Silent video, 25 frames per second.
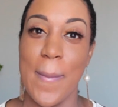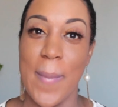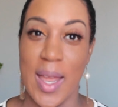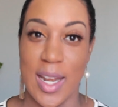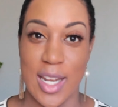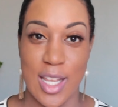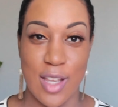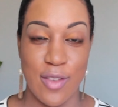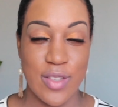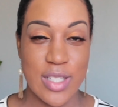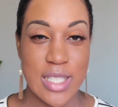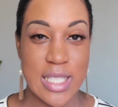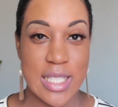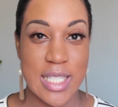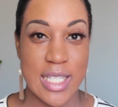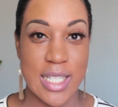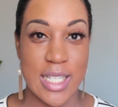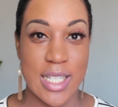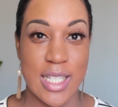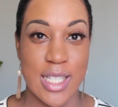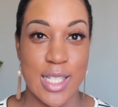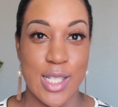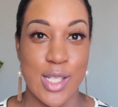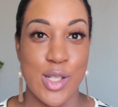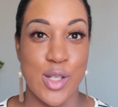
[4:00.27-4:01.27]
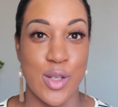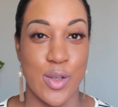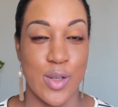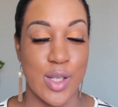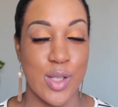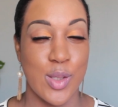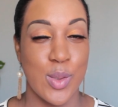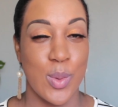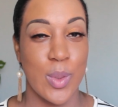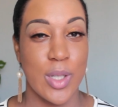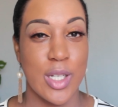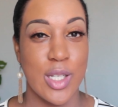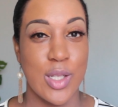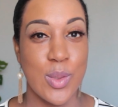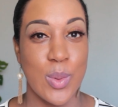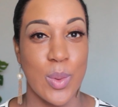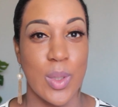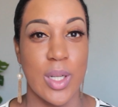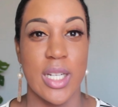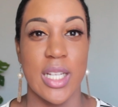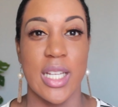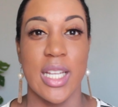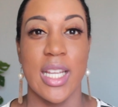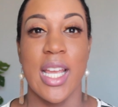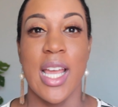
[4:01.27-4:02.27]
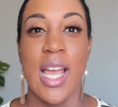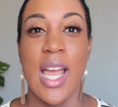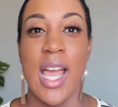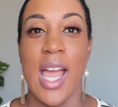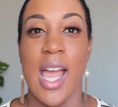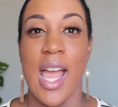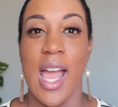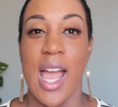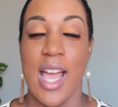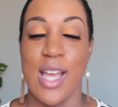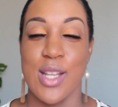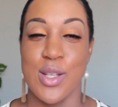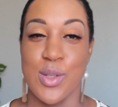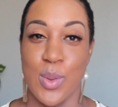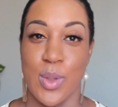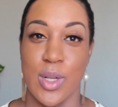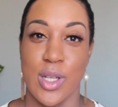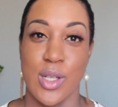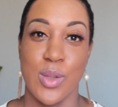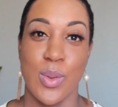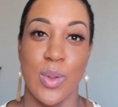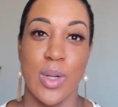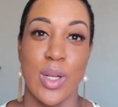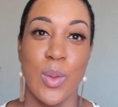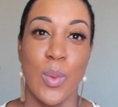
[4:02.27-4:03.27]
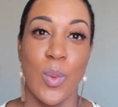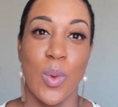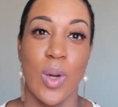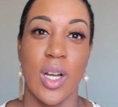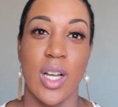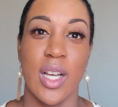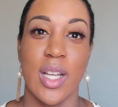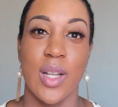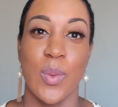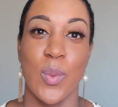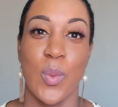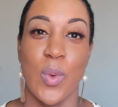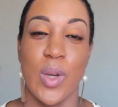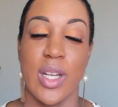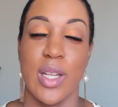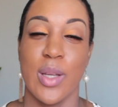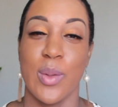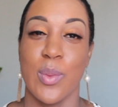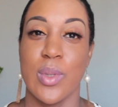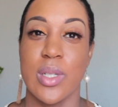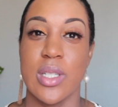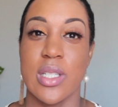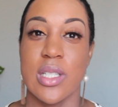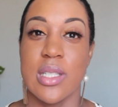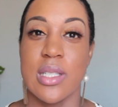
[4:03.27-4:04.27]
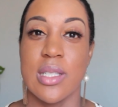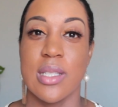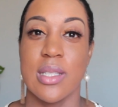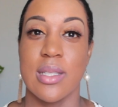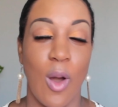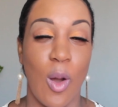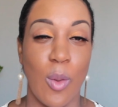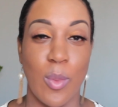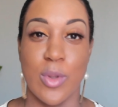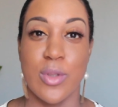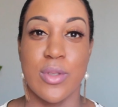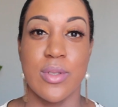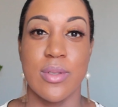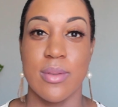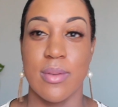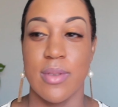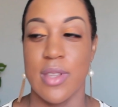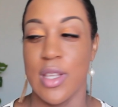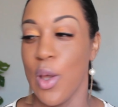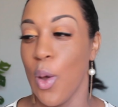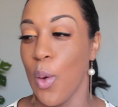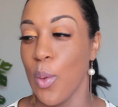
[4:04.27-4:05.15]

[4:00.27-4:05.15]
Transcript: many of us did during 2020 and 2021, when it was almost the